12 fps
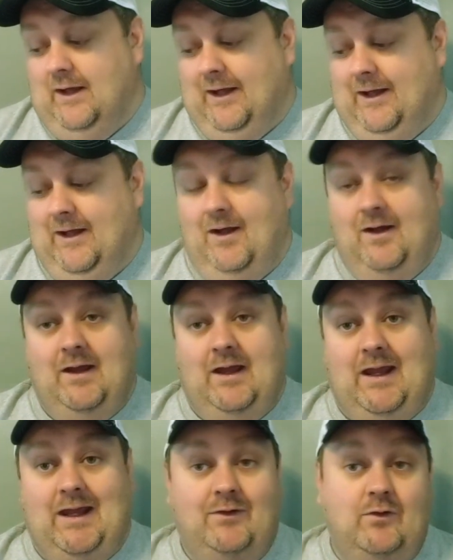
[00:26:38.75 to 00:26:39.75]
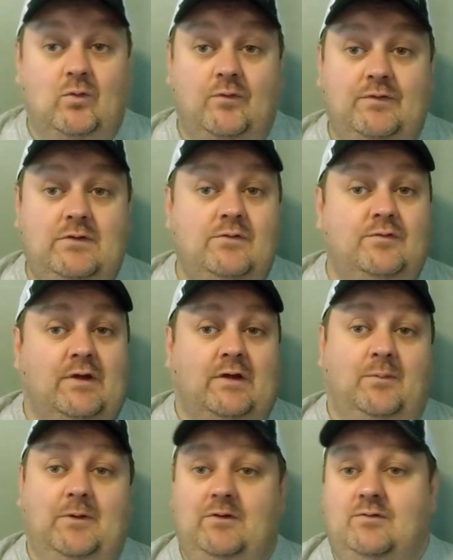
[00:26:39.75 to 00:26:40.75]
and do reviews on
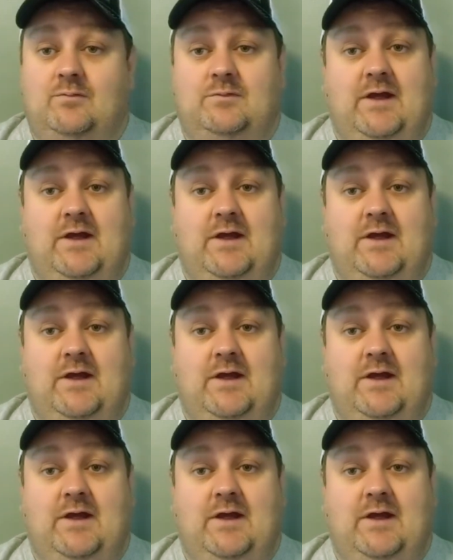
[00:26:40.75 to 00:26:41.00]
them and do some